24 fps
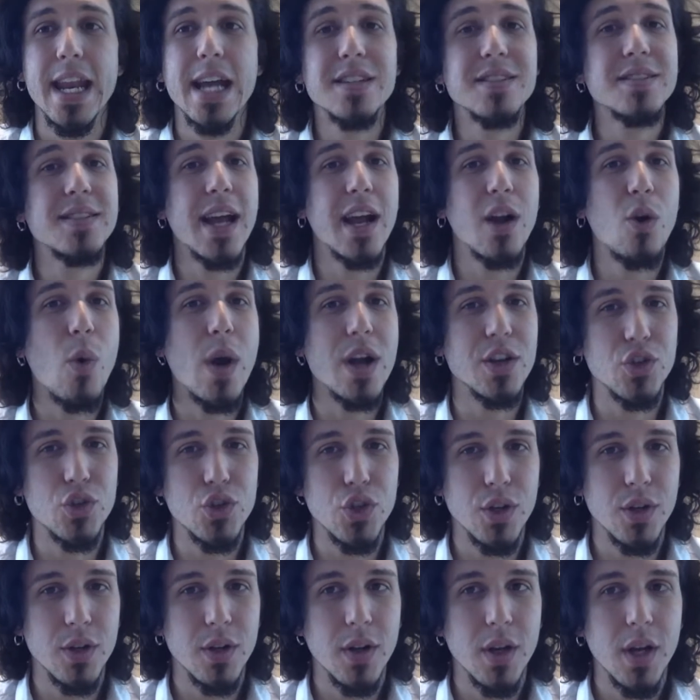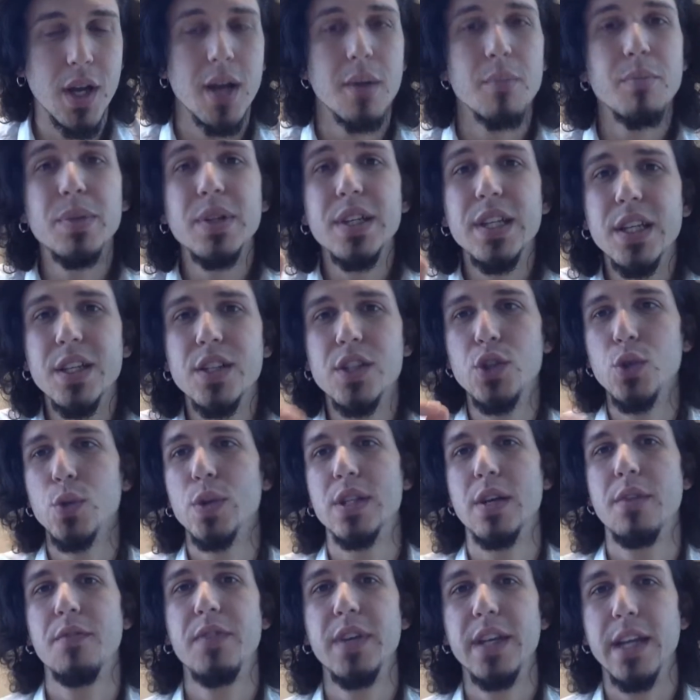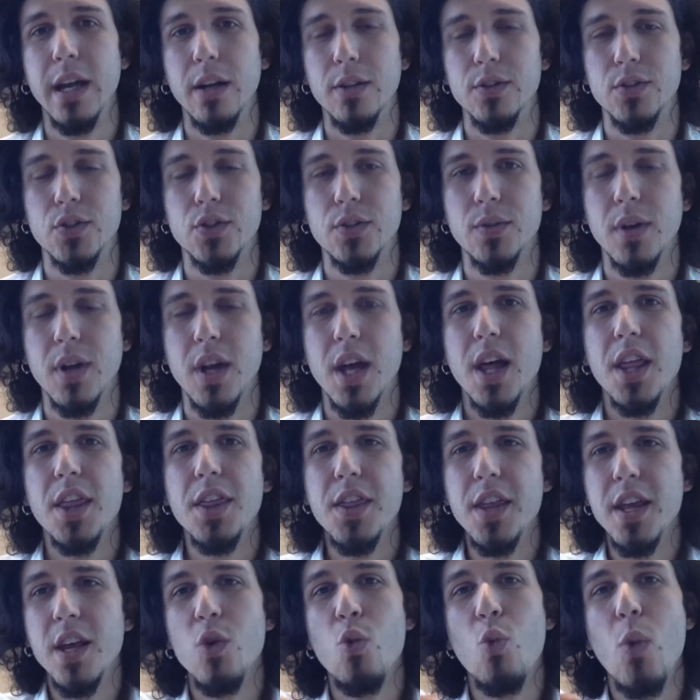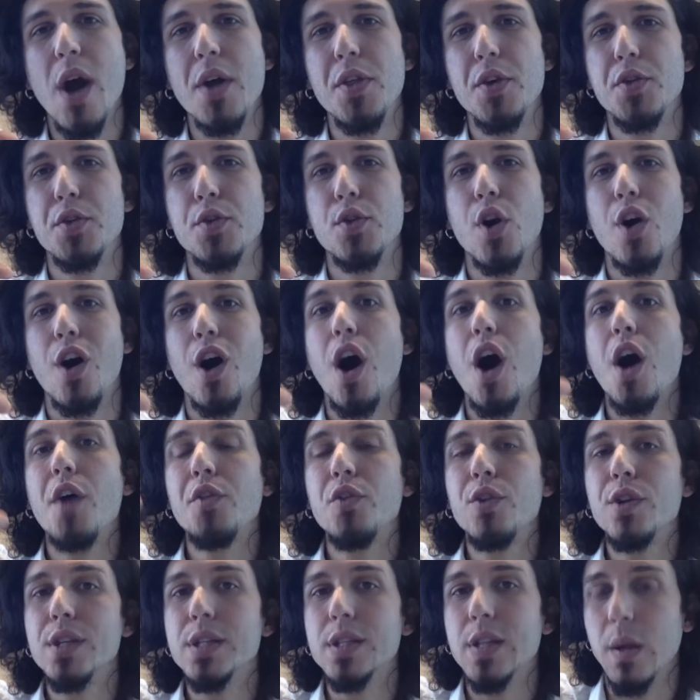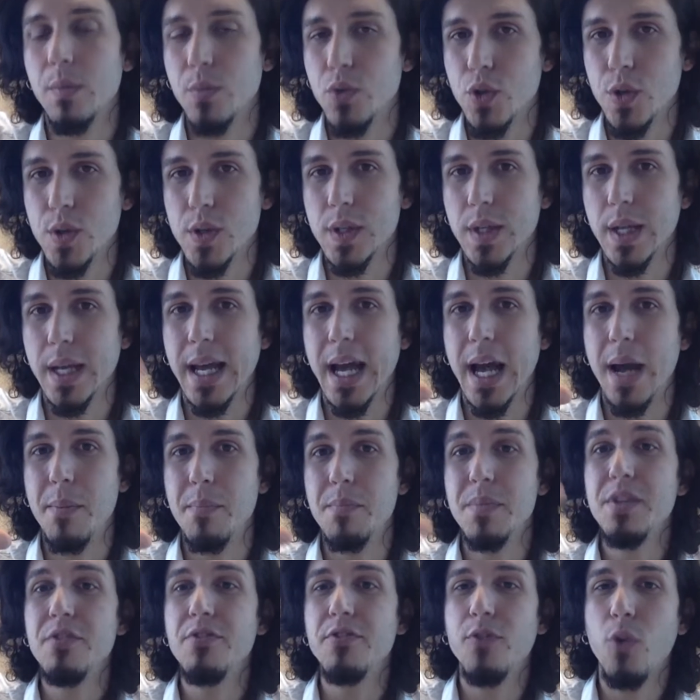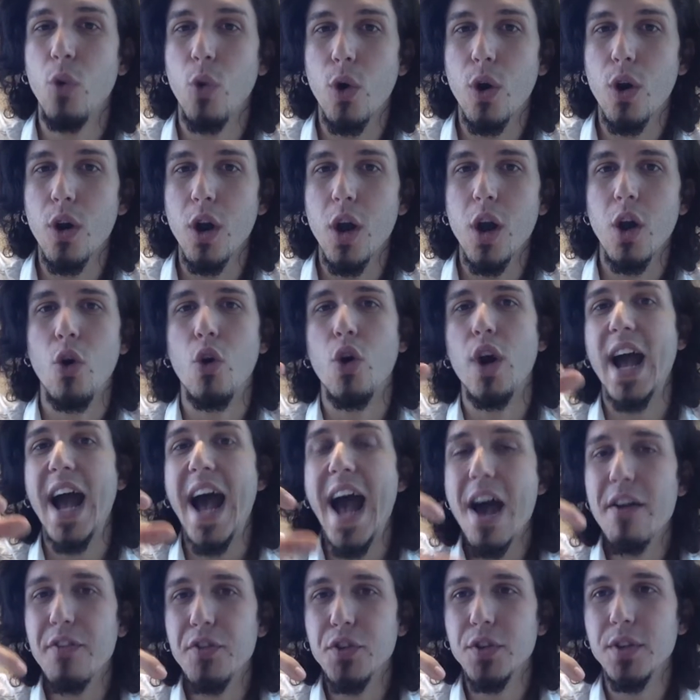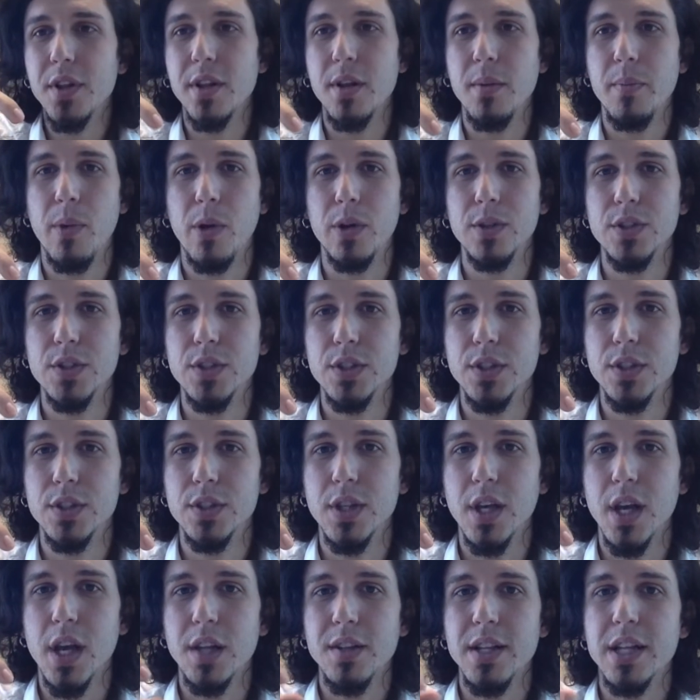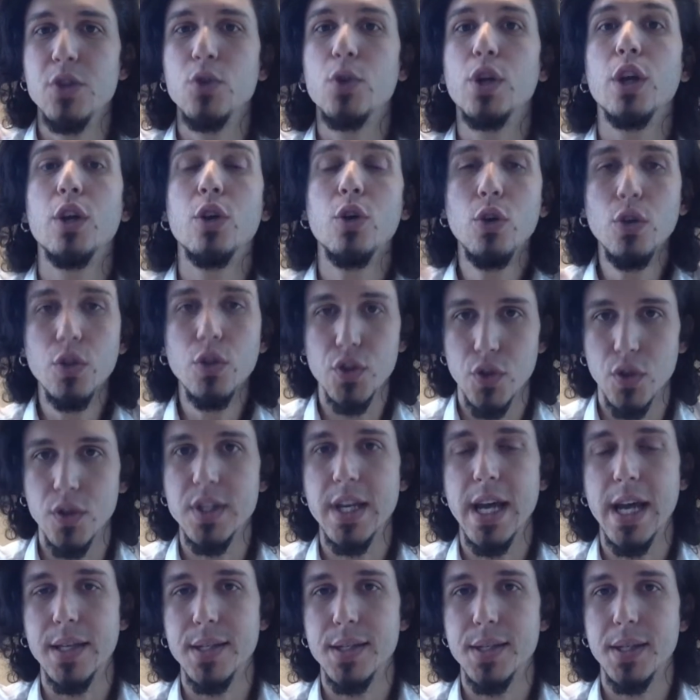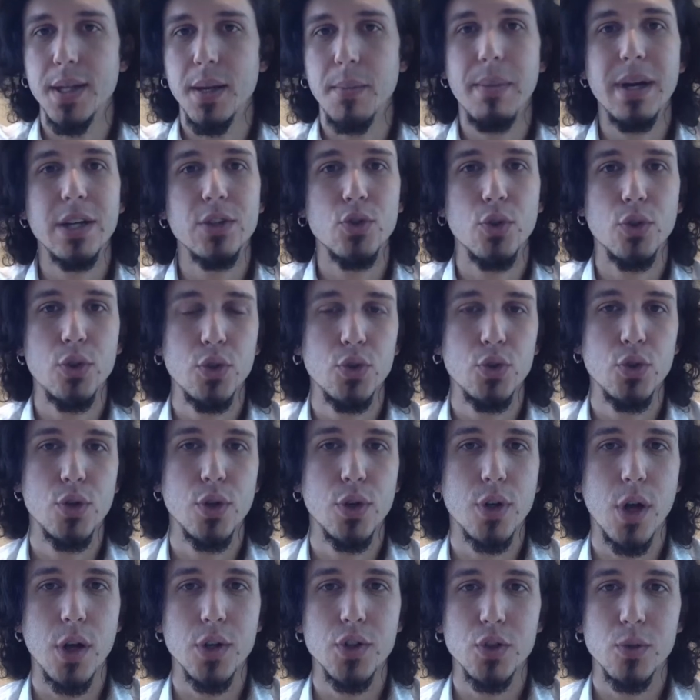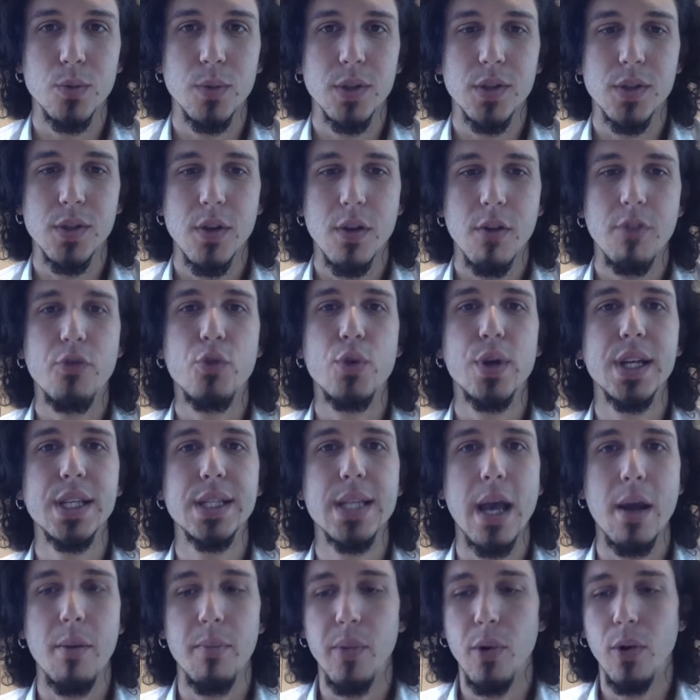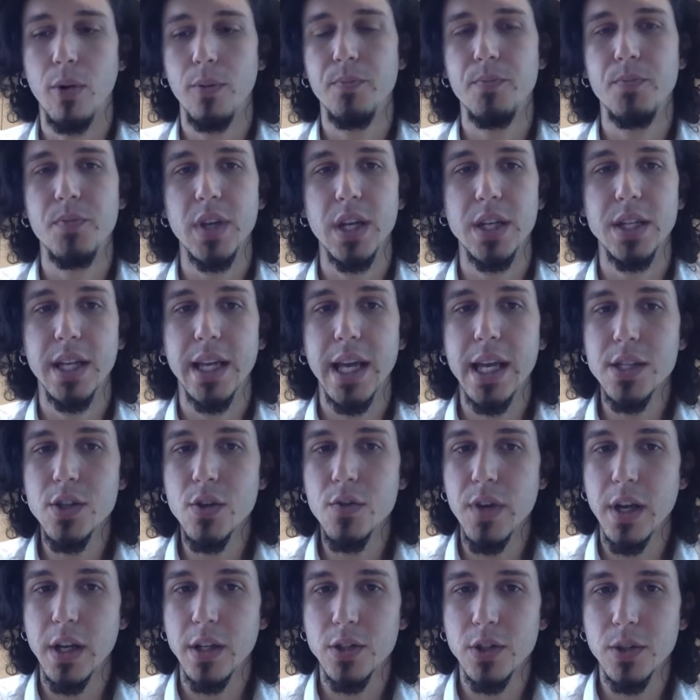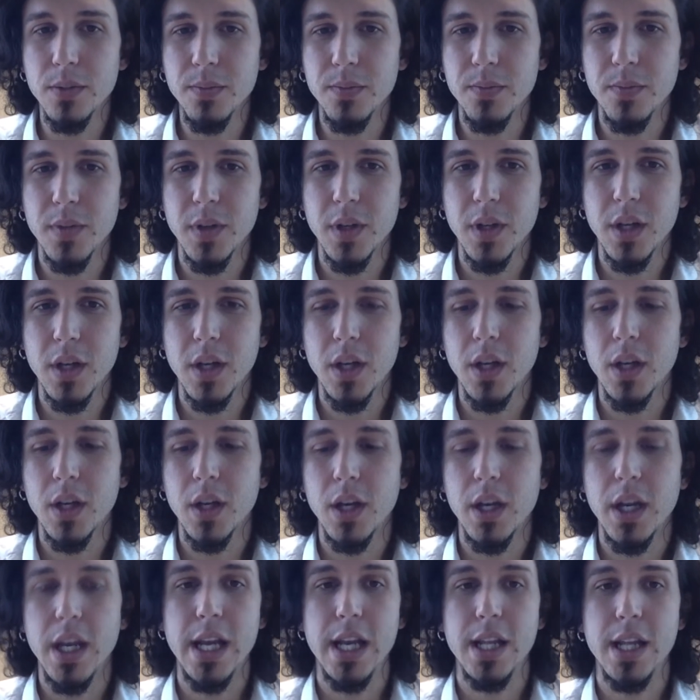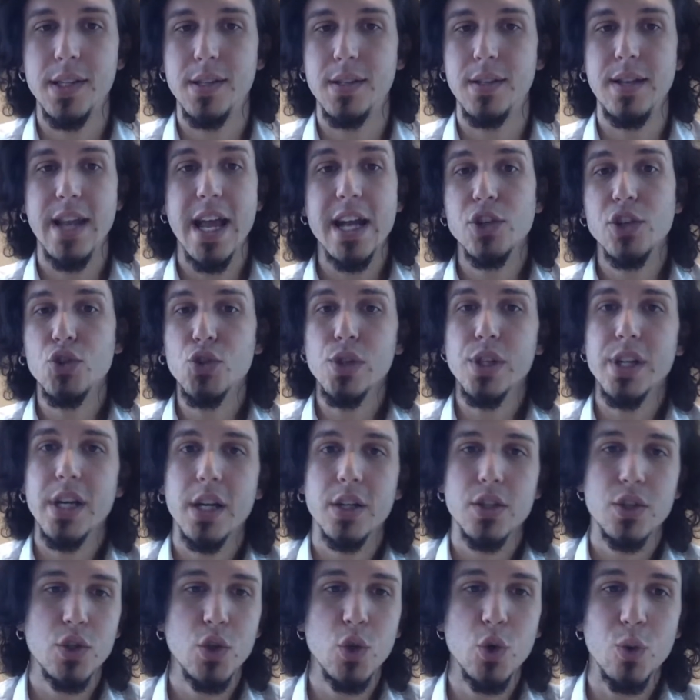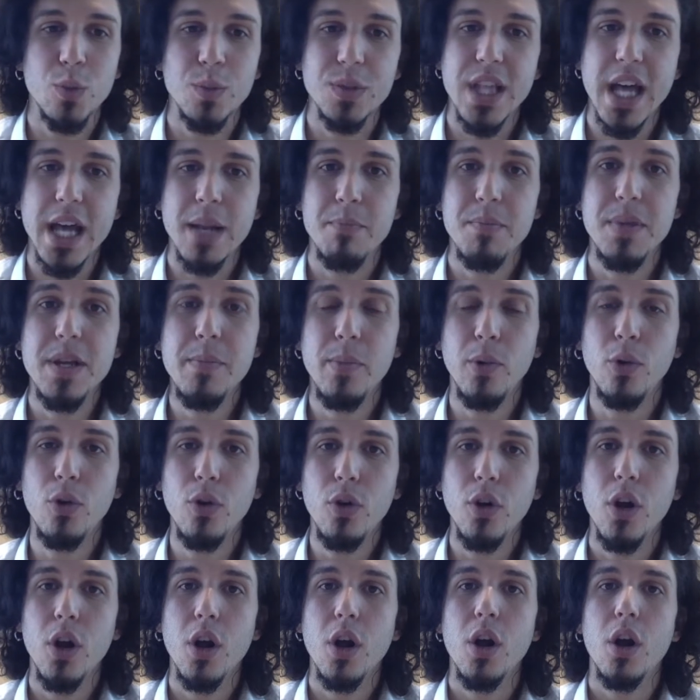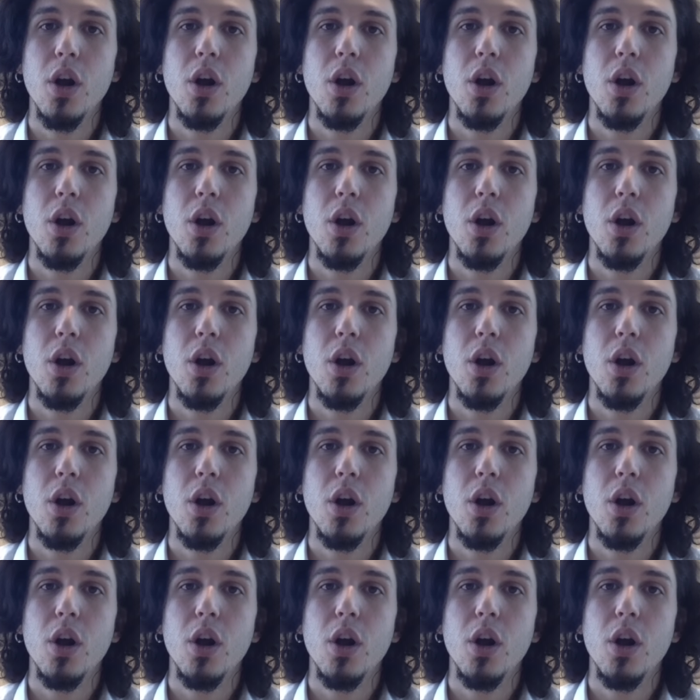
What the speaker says: ask that question, please do something else. Think whether there are other assumptions that come before or after the hypothesis that you can also test by talking to your customers. For example, in the case of Inktom, it's naturally assumed that people